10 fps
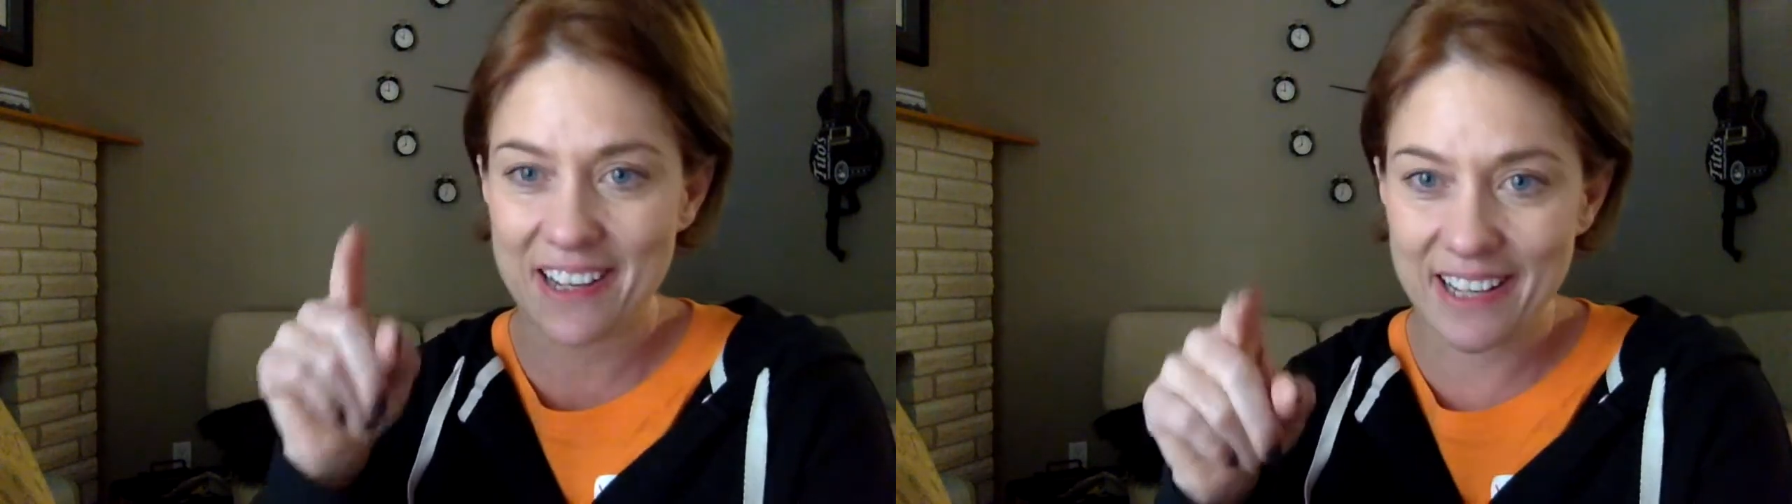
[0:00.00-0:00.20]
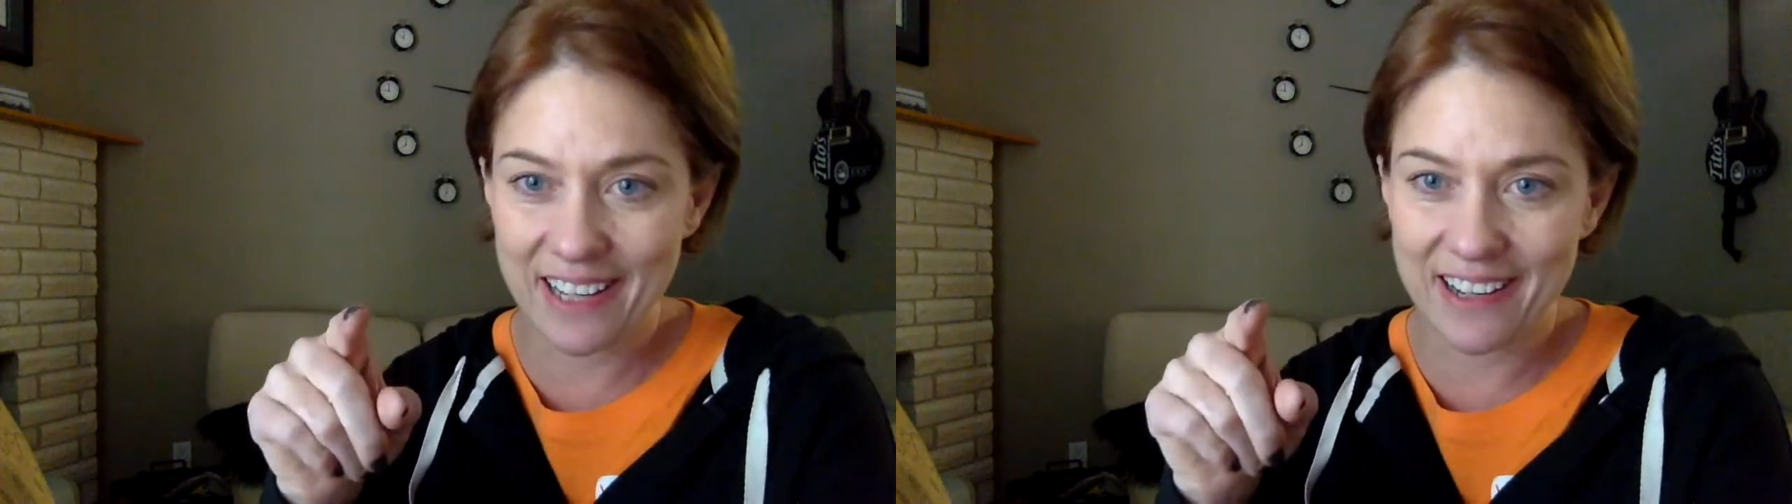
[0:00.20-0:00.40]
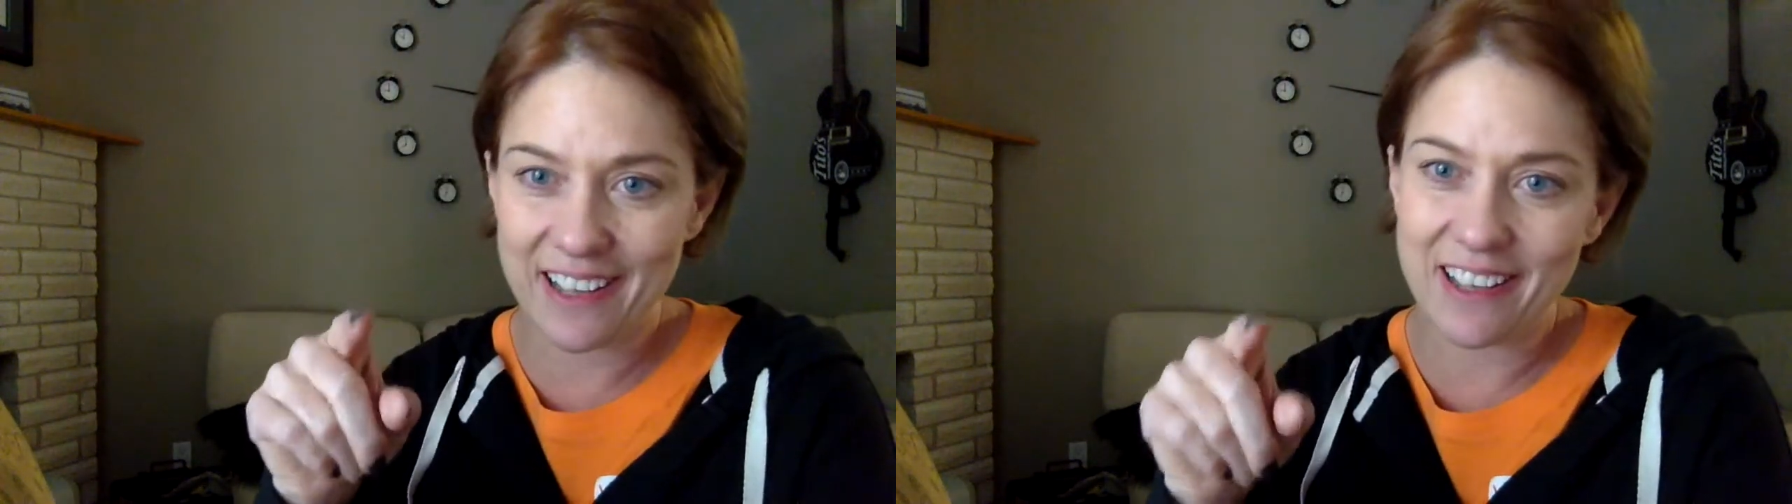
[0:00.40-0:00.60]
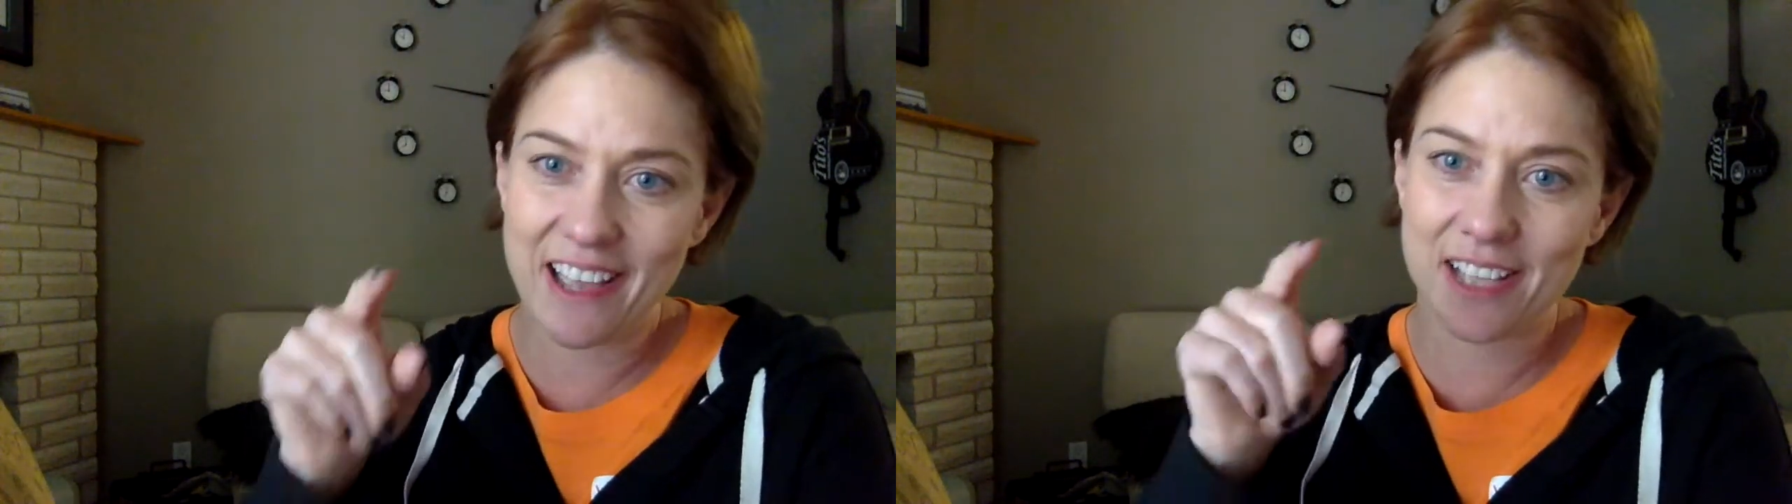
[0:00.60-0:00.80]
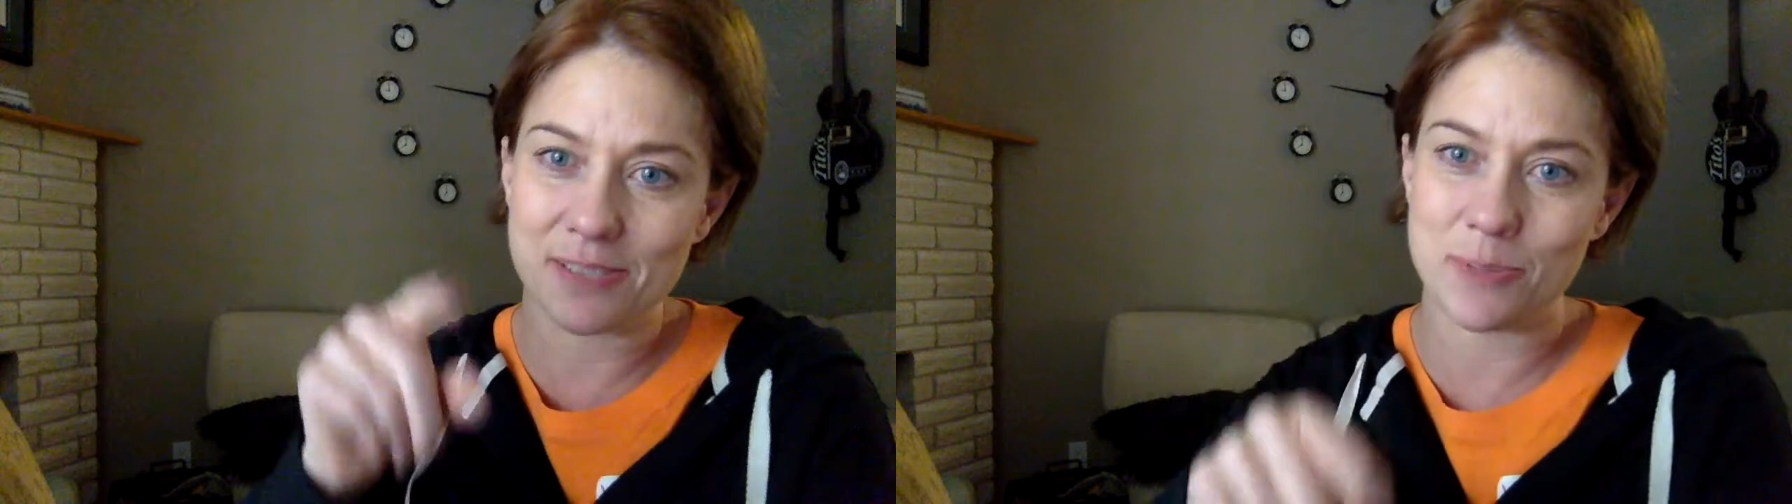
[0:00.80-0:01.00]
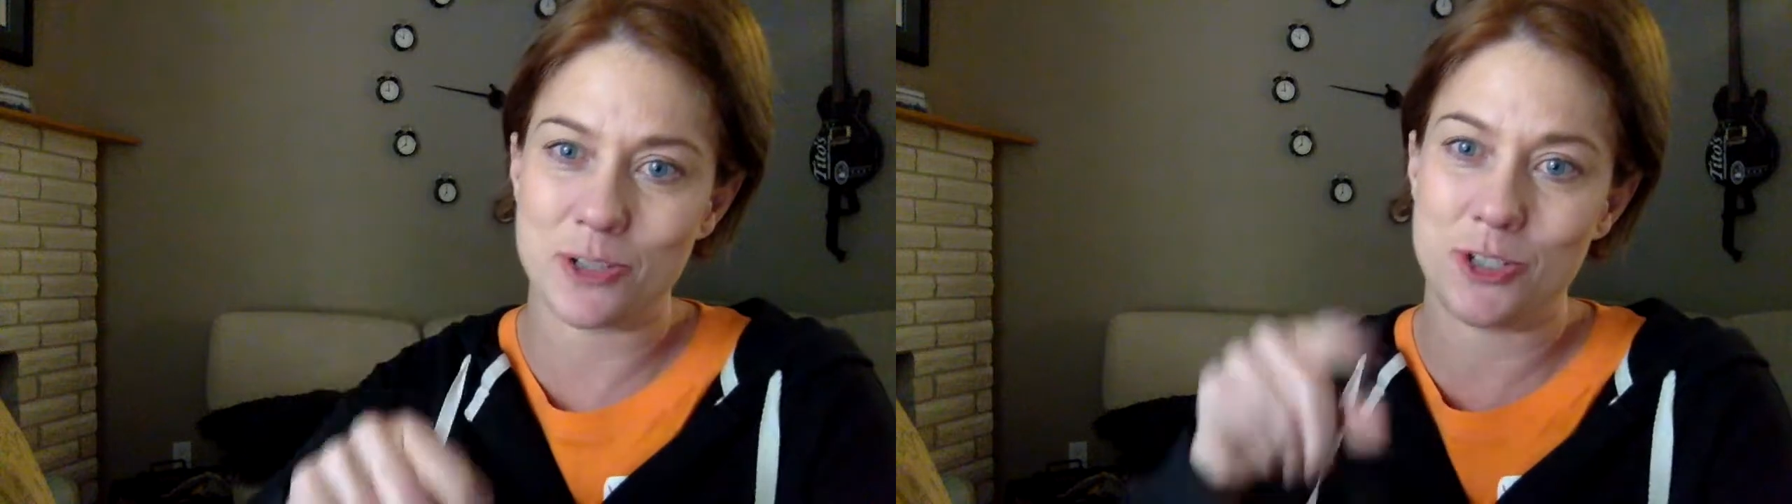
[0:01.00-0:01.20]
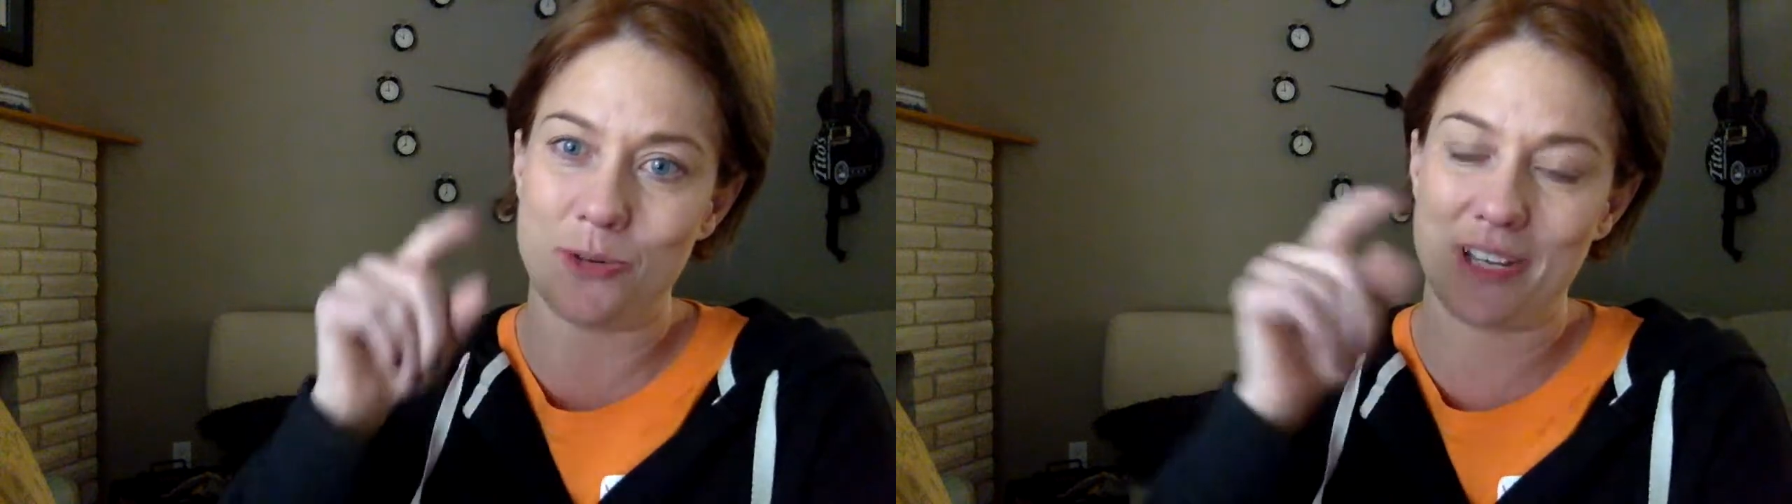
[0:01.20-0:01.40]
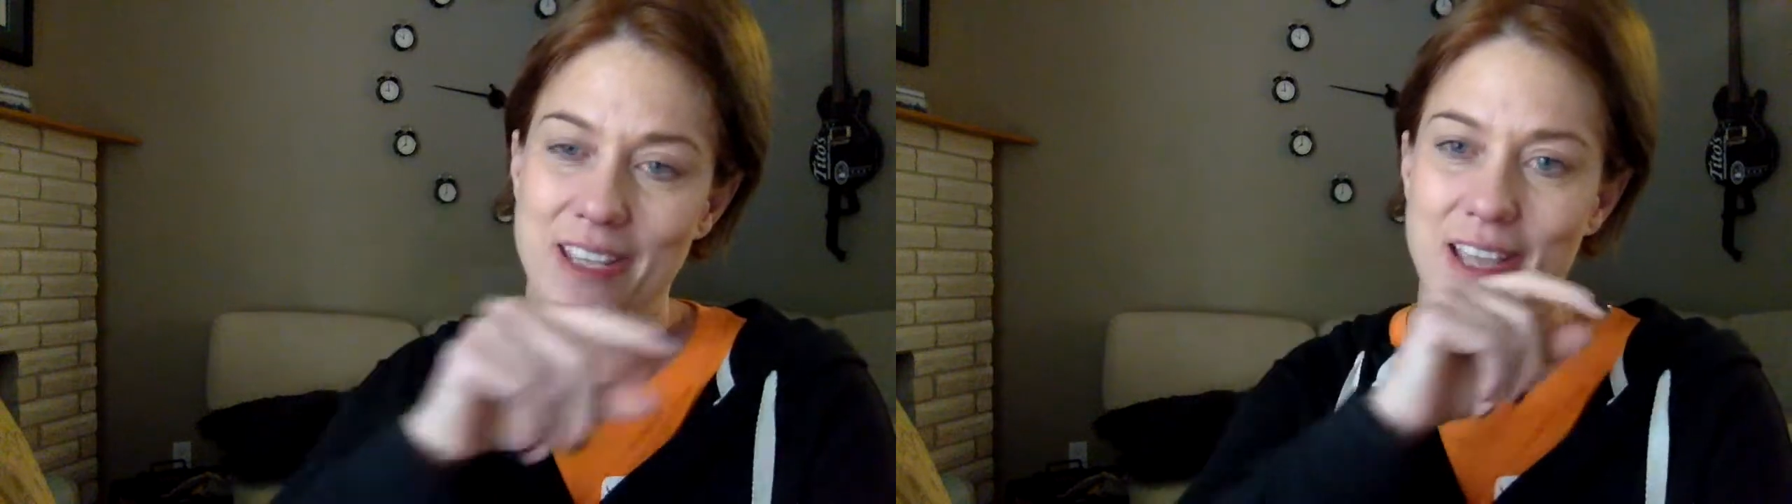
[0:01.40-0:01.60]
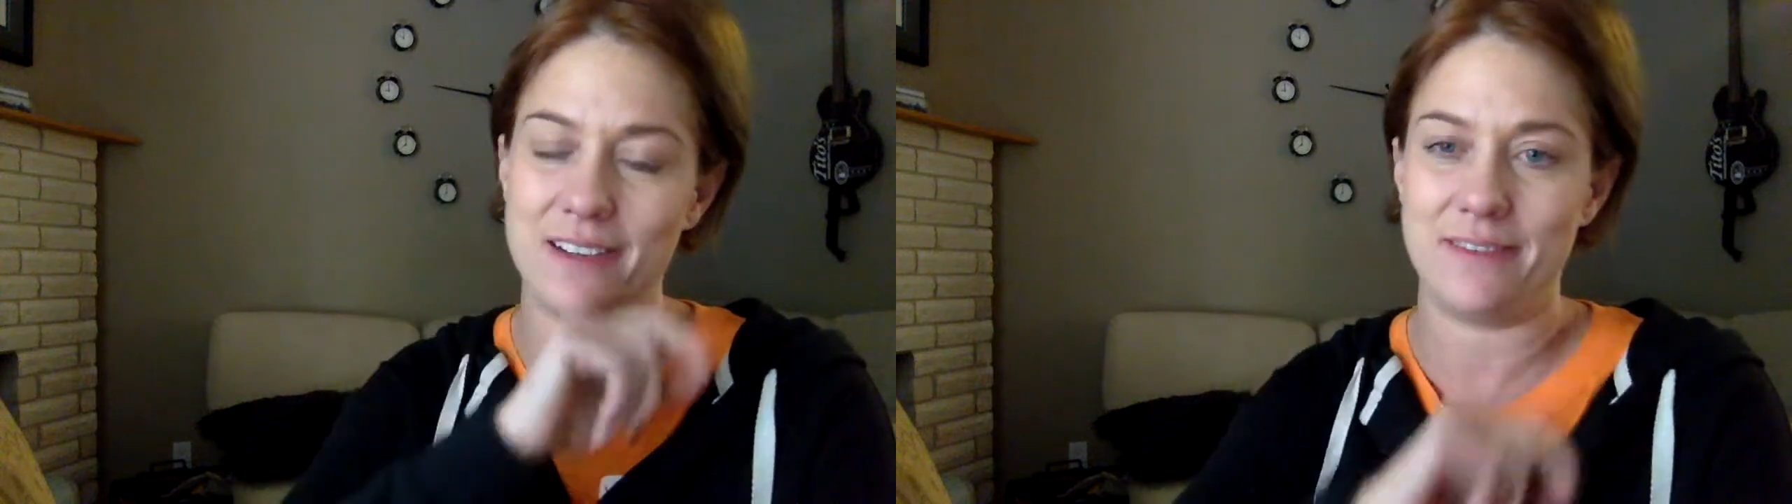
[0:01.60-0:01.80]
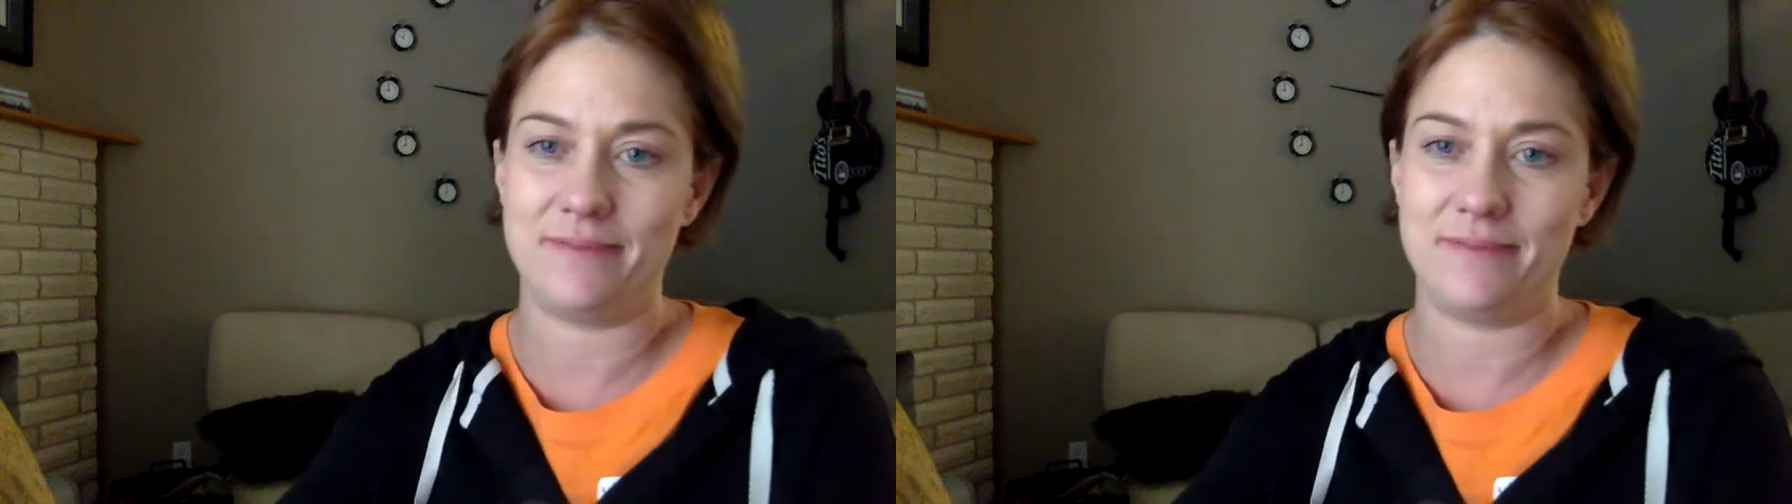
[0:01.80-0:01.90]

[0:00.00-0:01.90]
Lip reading: Nina has booked you again.